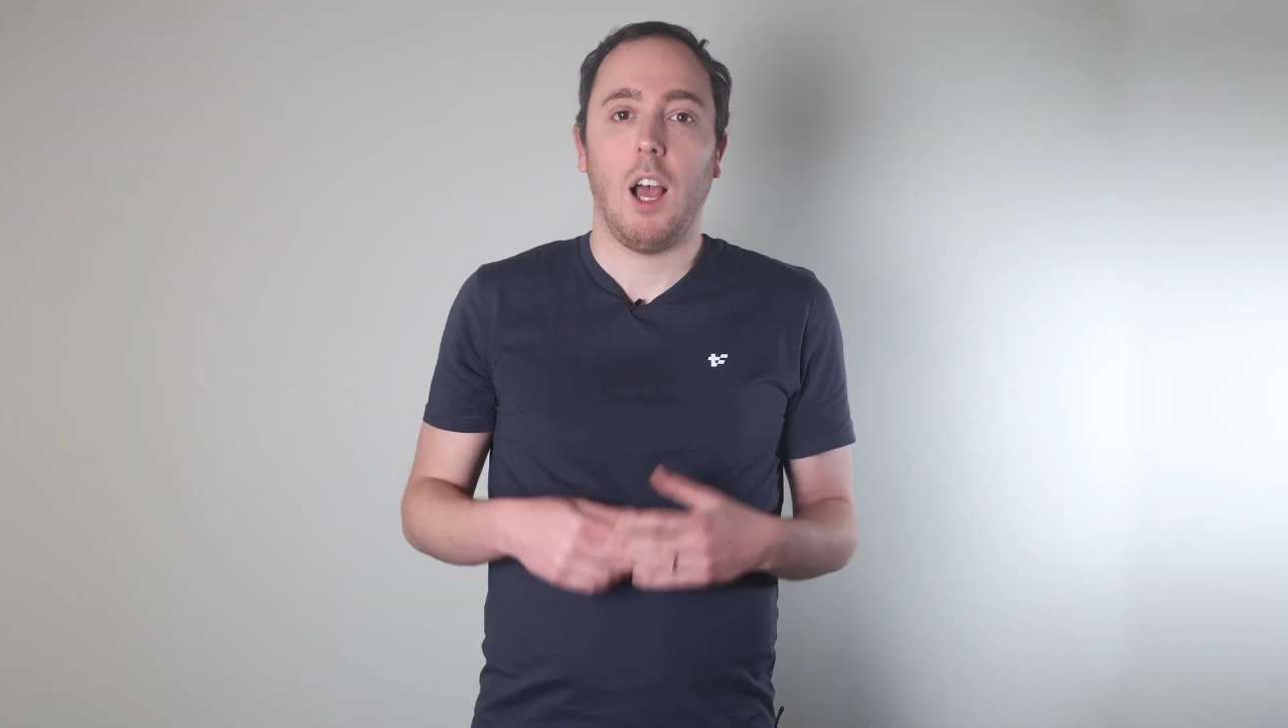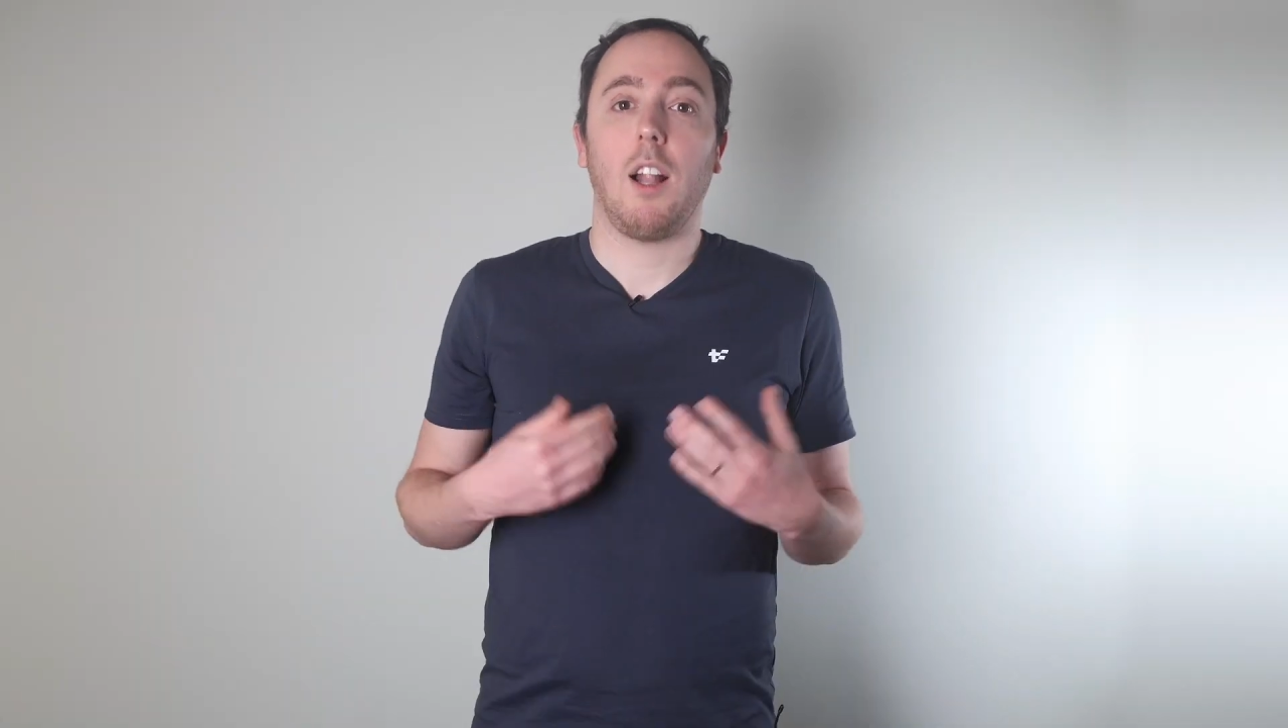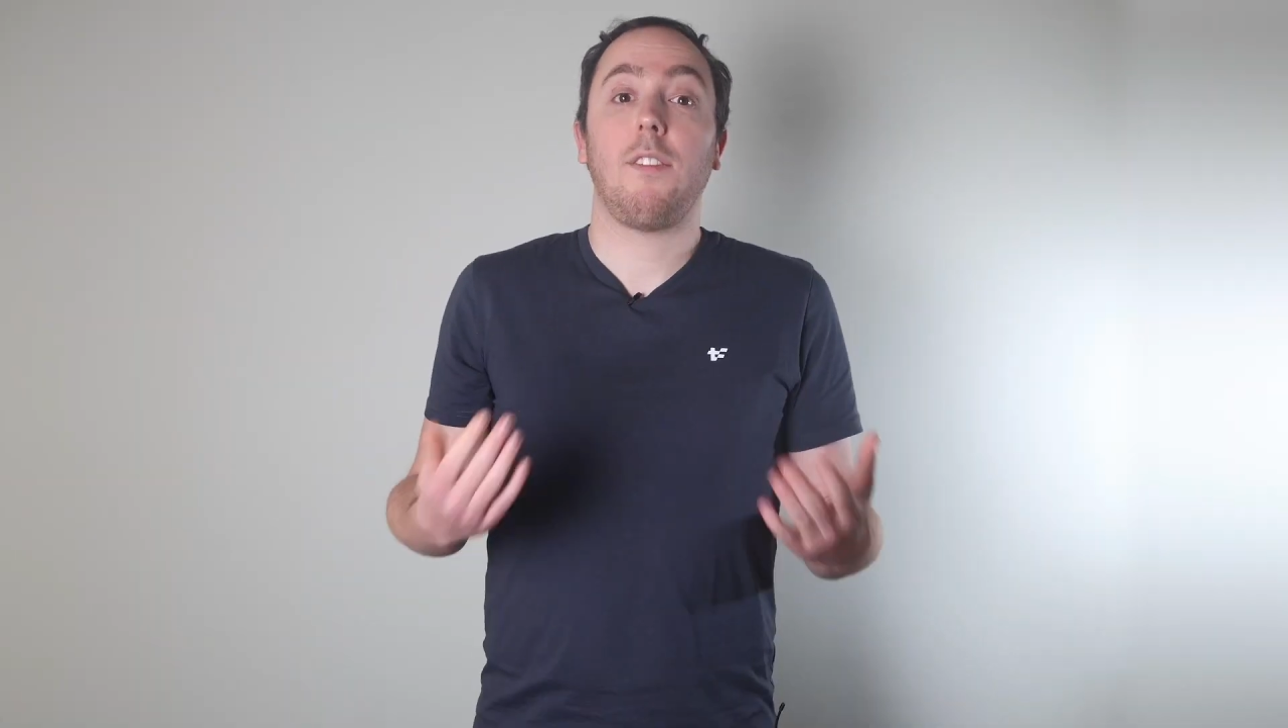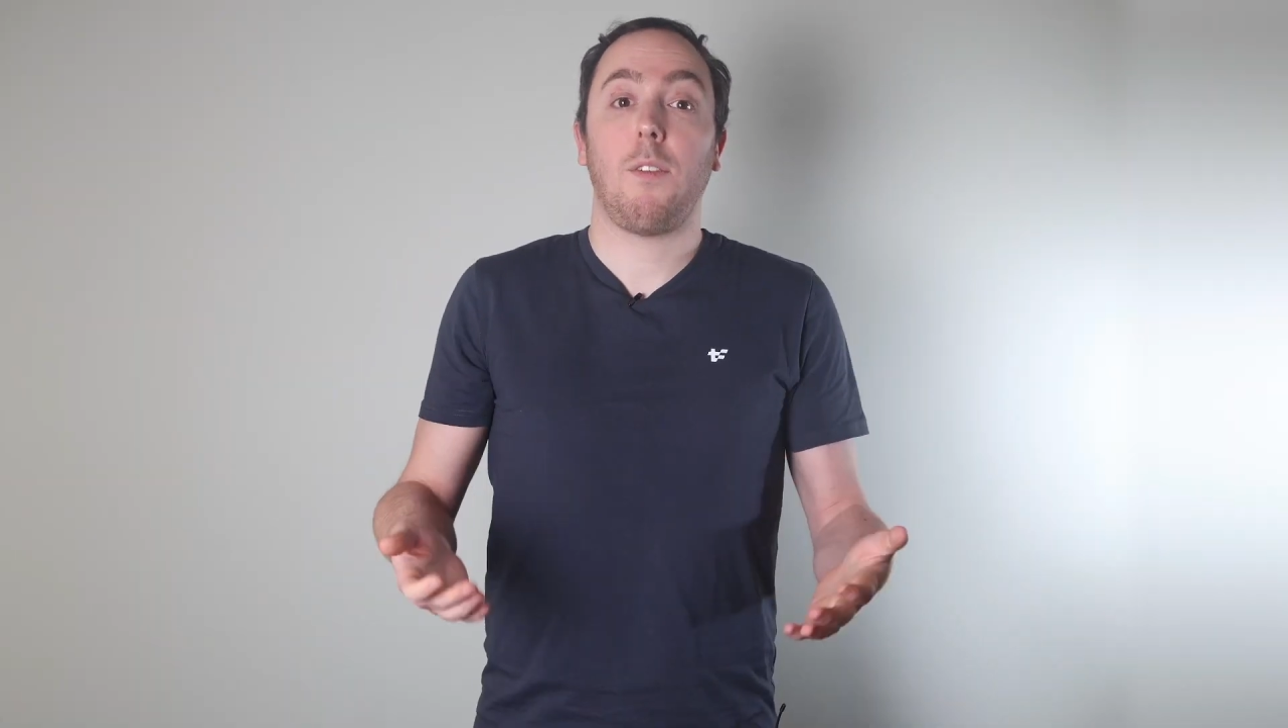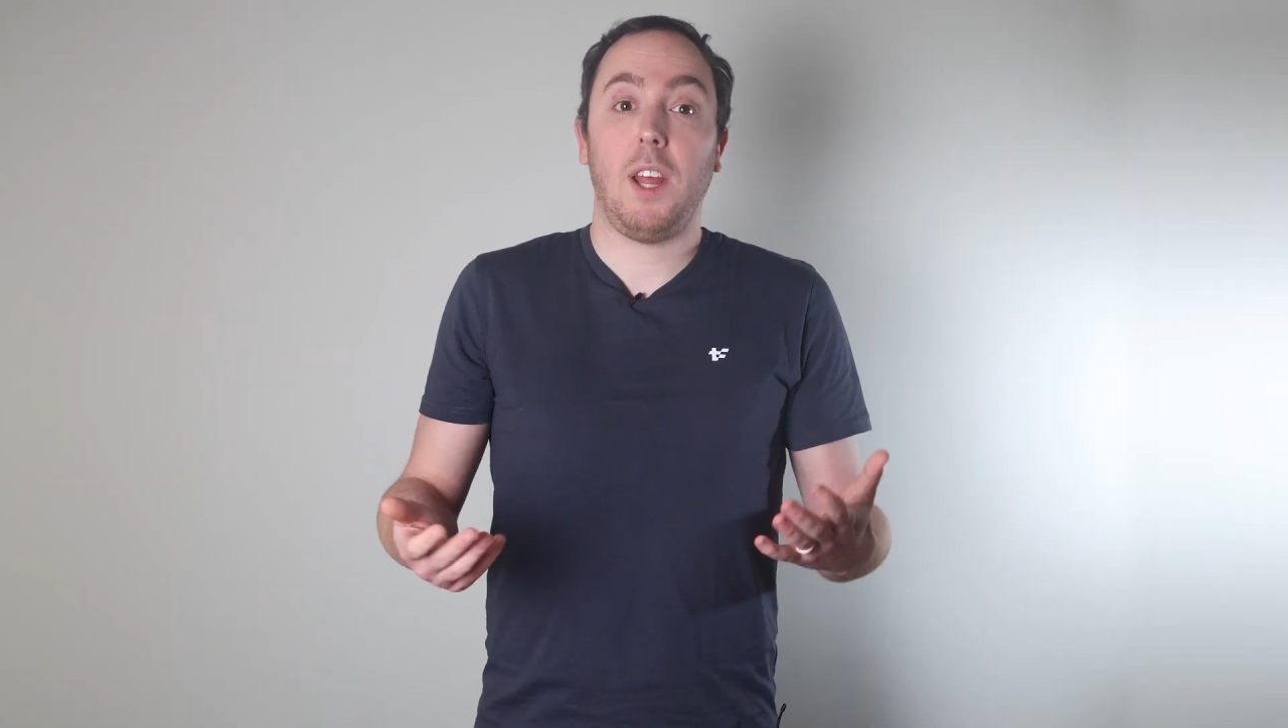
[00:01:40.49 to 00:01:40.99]

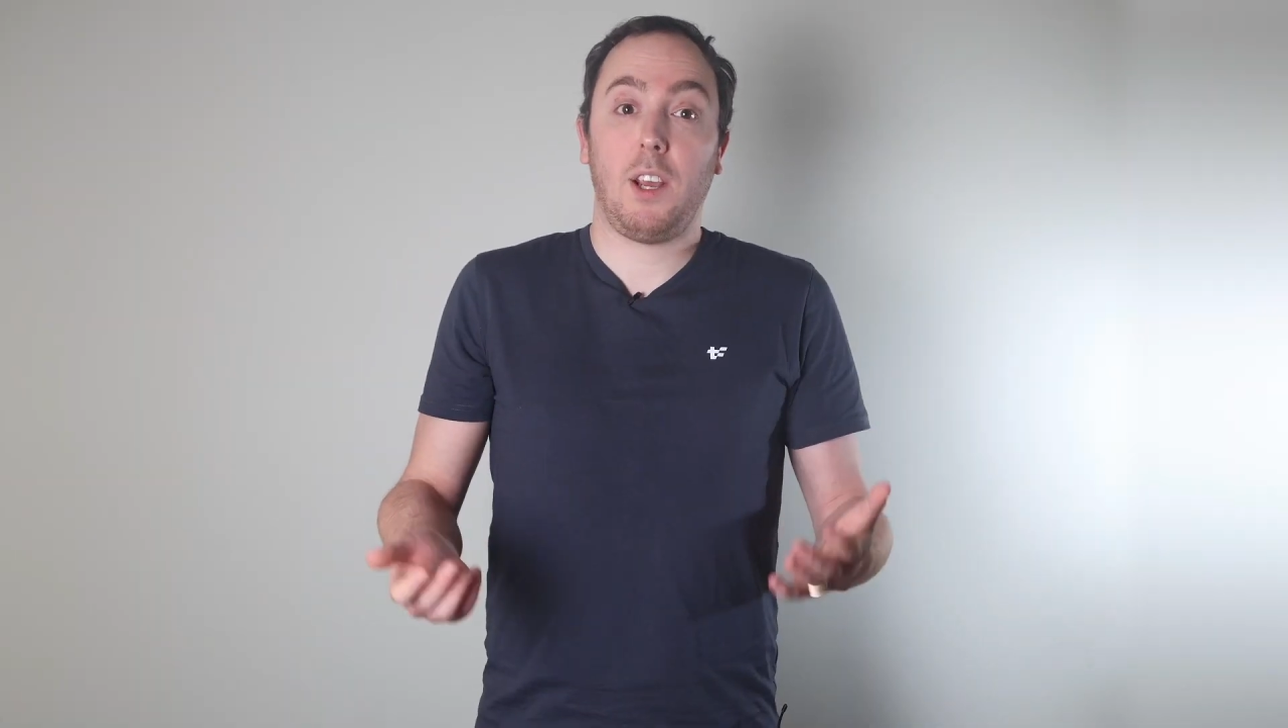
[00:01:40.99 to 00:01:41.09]
unless if they